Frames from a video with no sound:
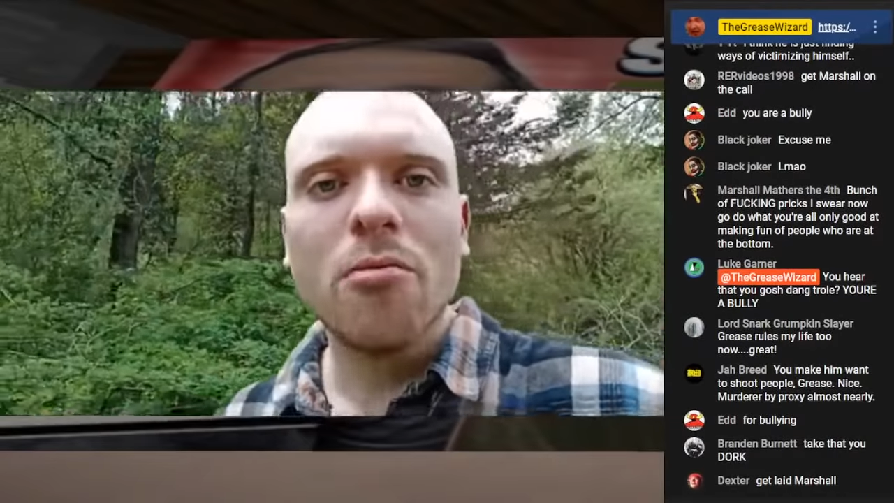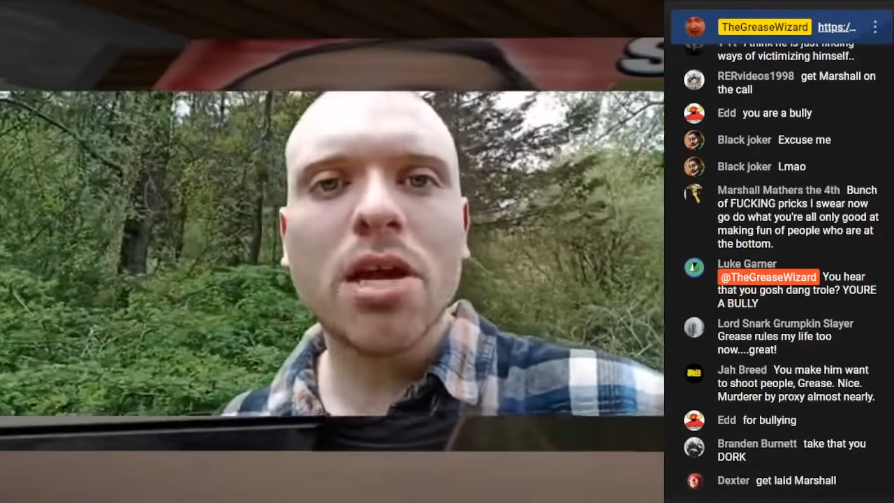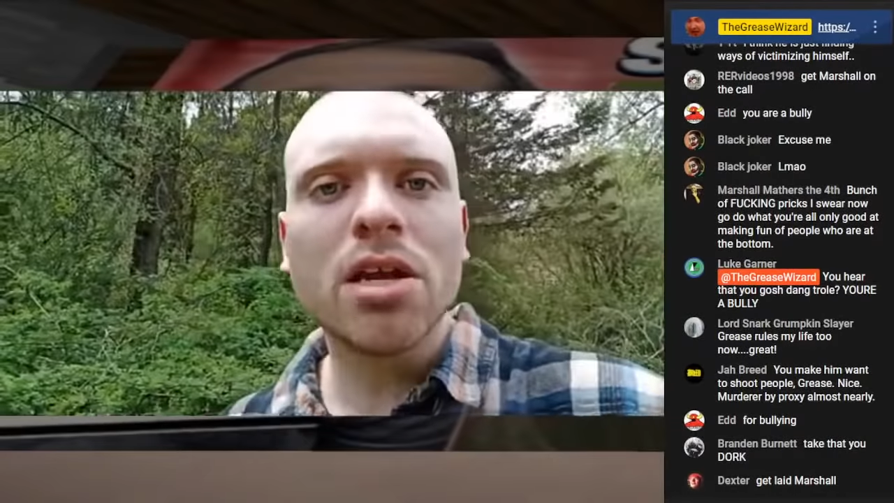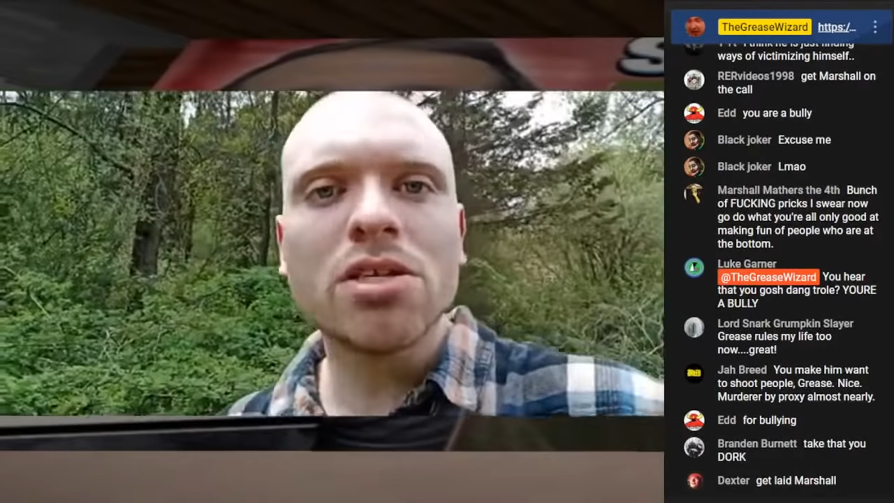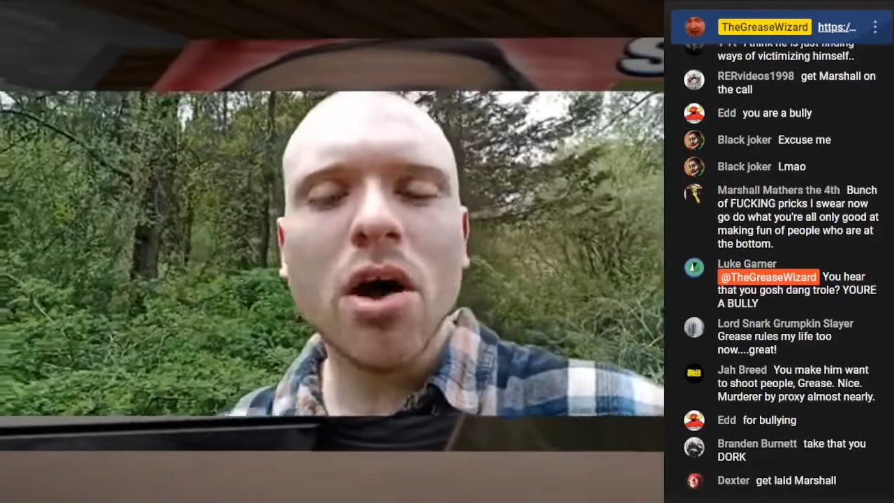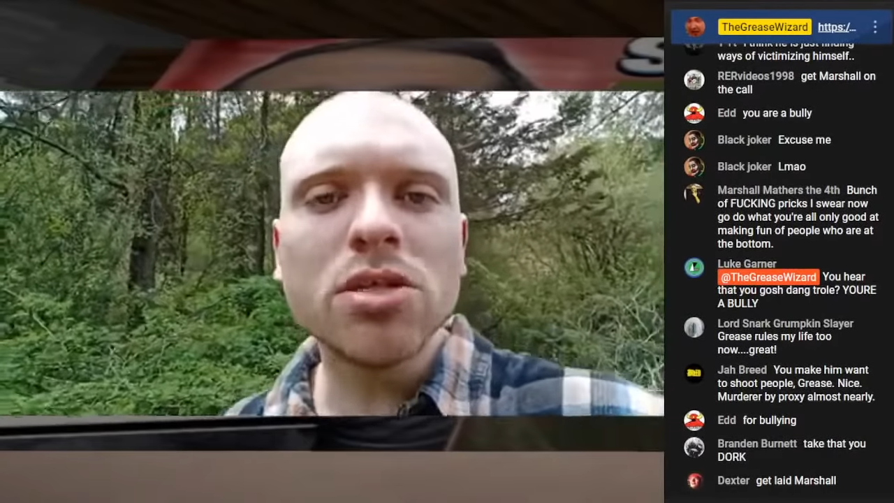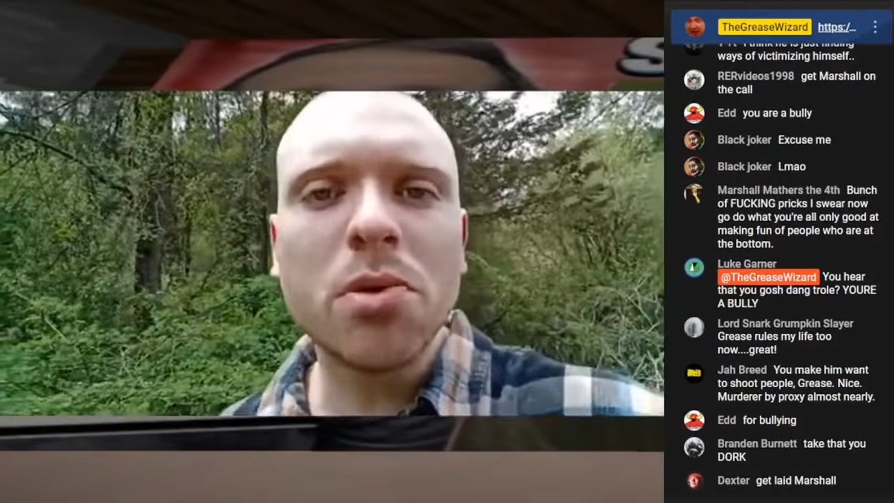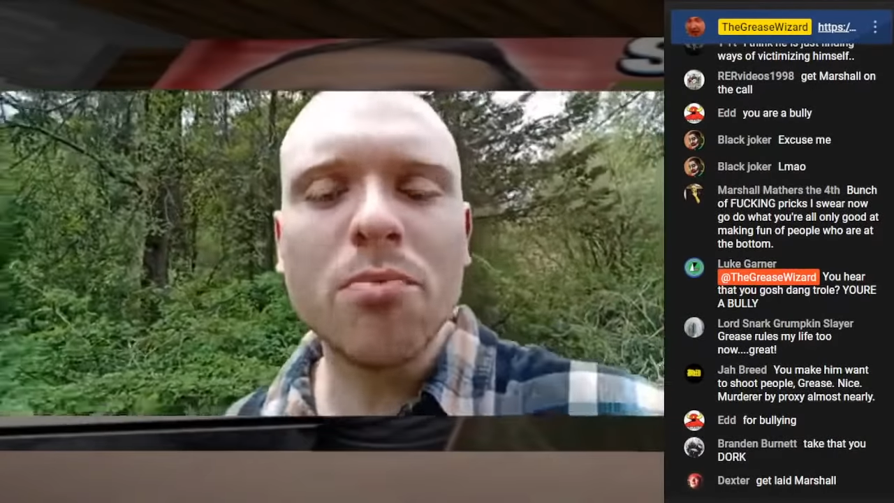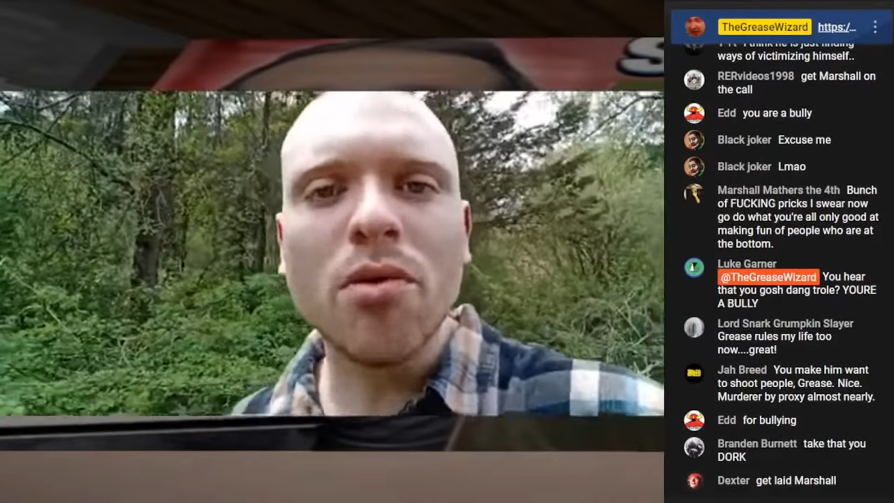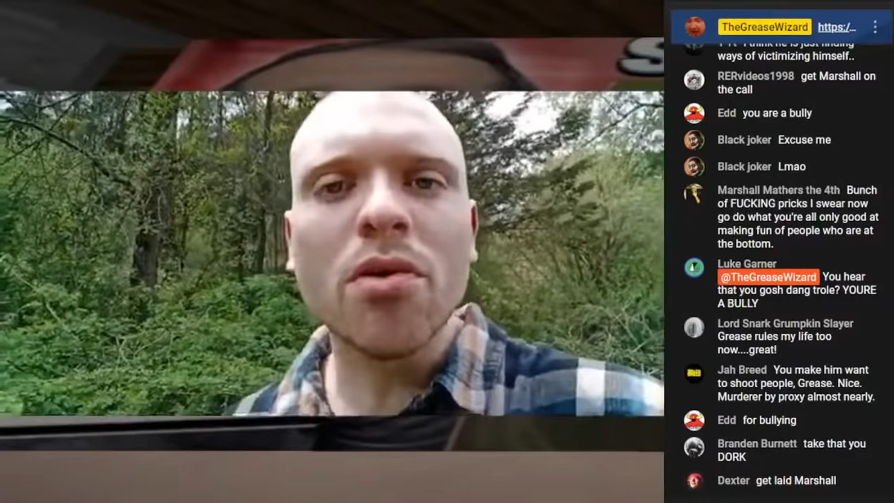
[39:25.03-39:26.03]
Because those
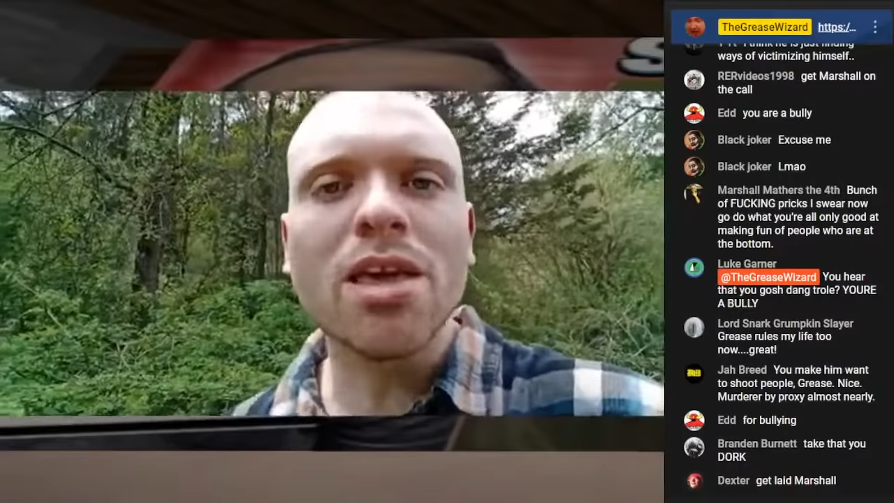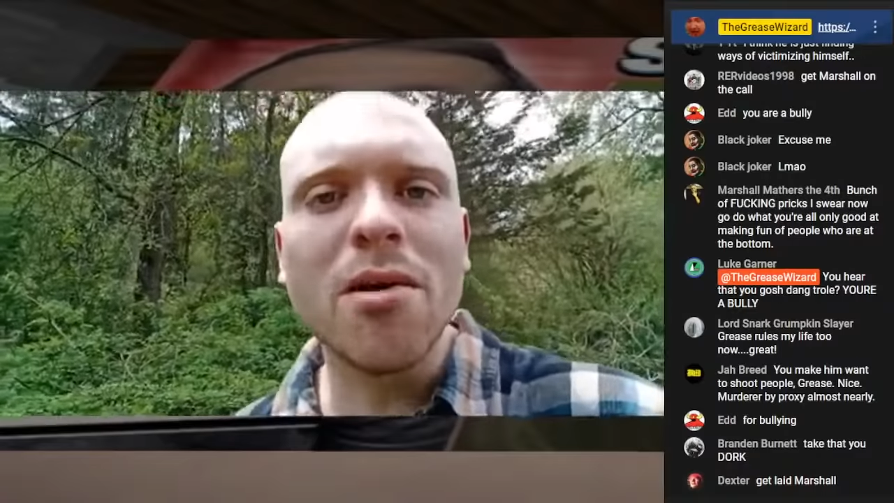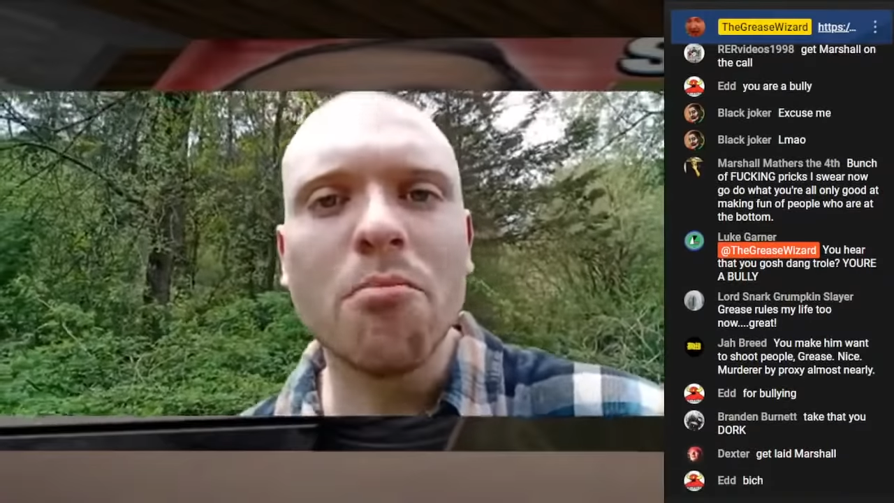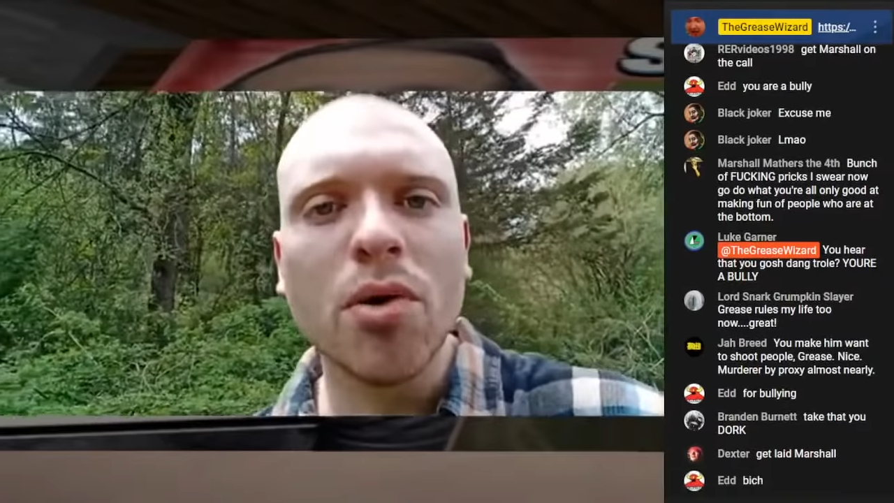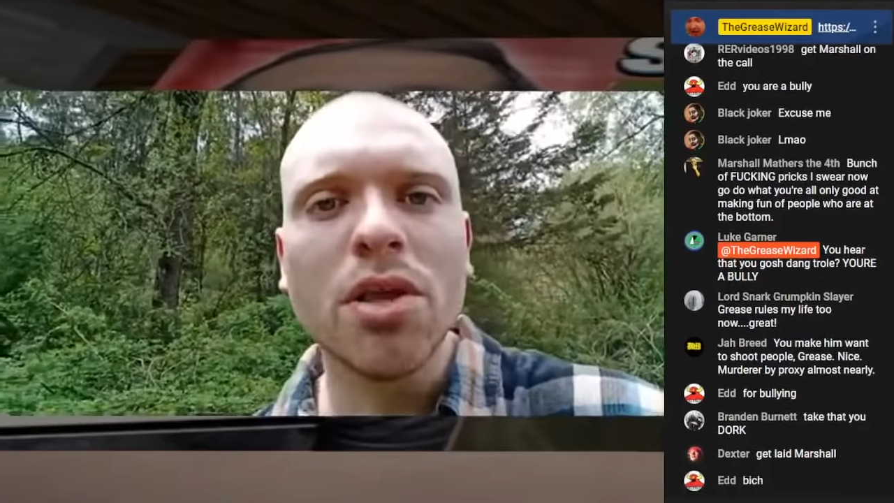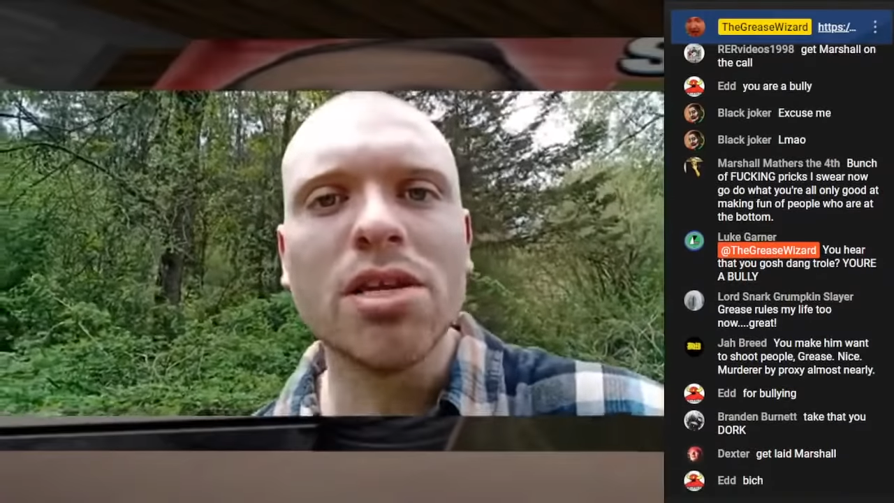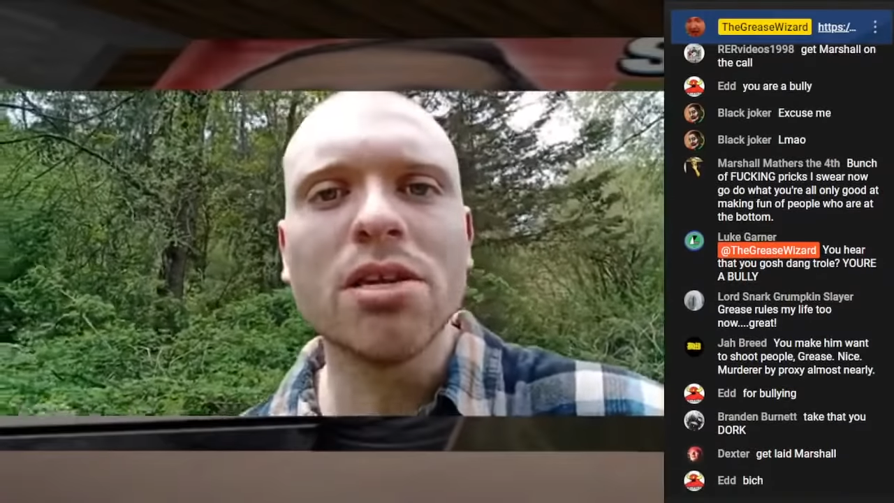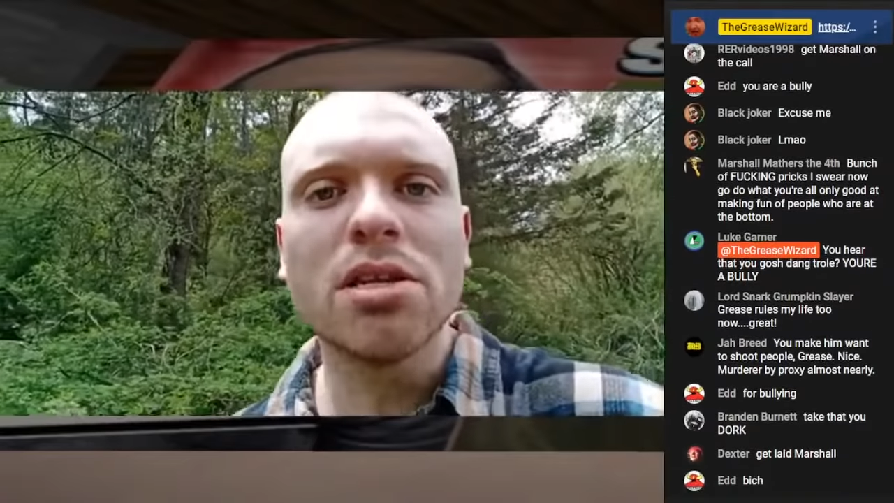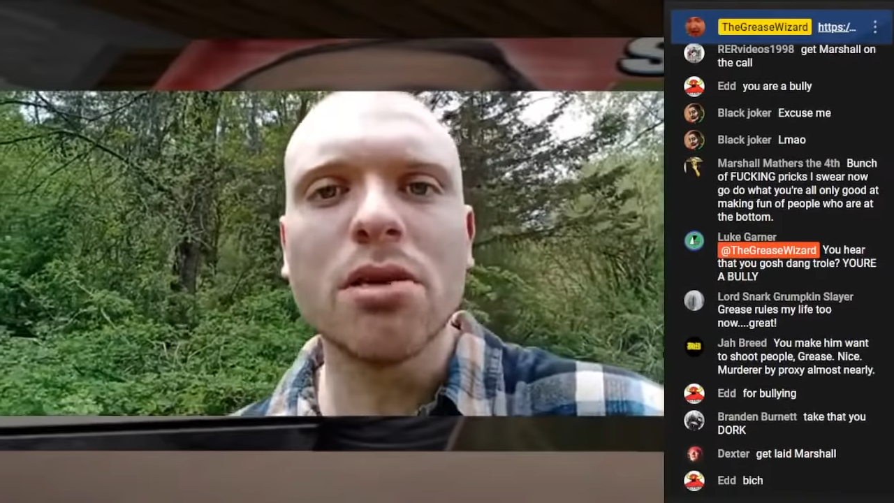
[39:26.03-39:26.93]
people get bullied